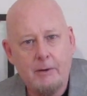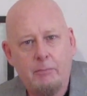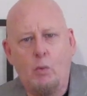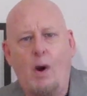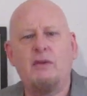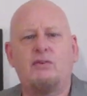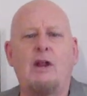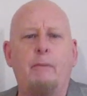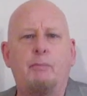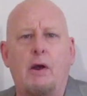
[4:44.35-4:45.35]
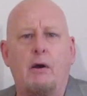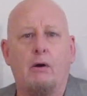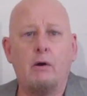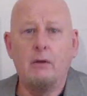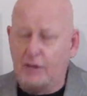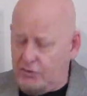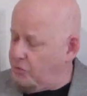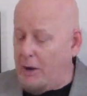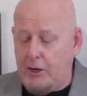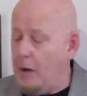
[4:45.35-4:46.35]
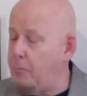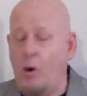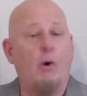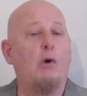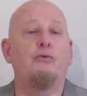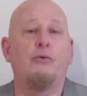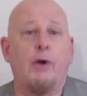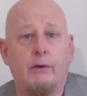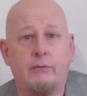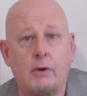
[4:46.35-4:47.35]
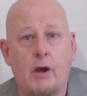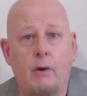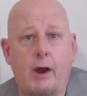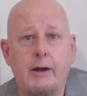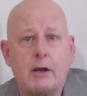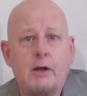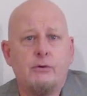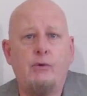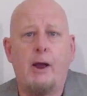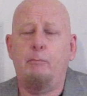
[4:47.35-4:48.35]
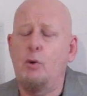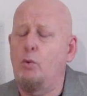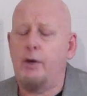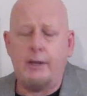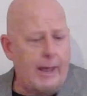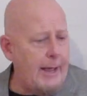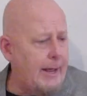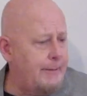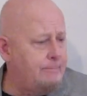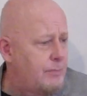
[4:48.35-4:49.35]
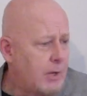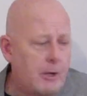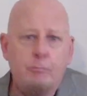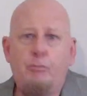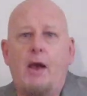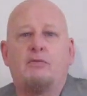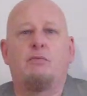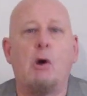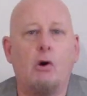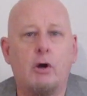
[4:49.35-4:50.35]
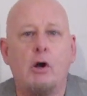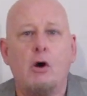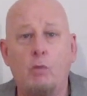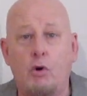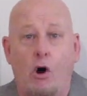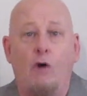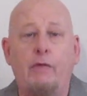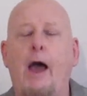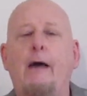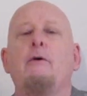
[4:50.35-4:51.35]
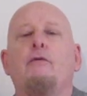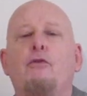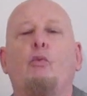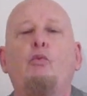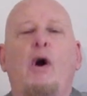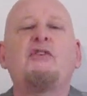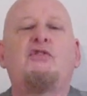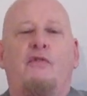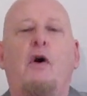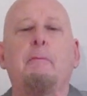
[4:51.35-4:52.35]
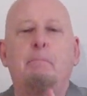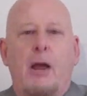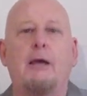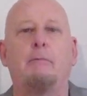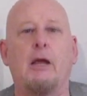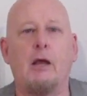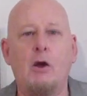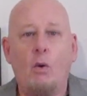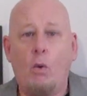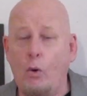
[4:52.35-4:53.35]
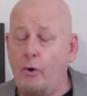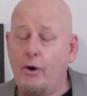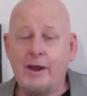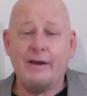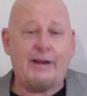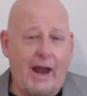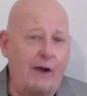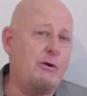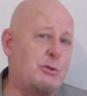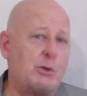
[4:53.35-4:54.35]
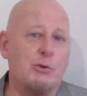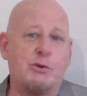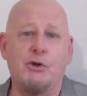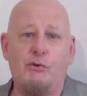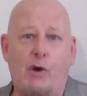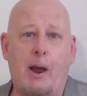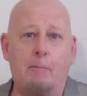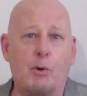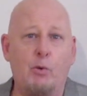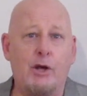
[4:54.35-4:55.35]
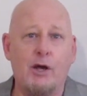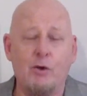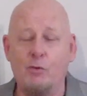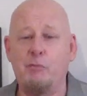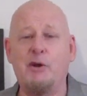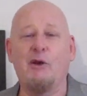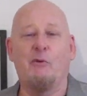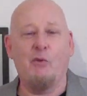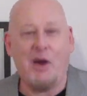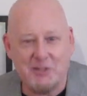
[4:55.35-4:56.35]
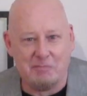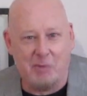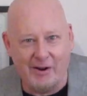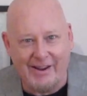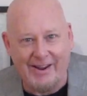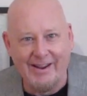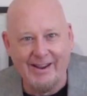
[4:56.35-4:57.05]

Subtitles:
But why stop there? Let's make up our own drinks, all right? Drambuie and breast milk. We'll call that the Rust Fun Baby. Or carrot juice and Drambuie would be a Rust Bunny.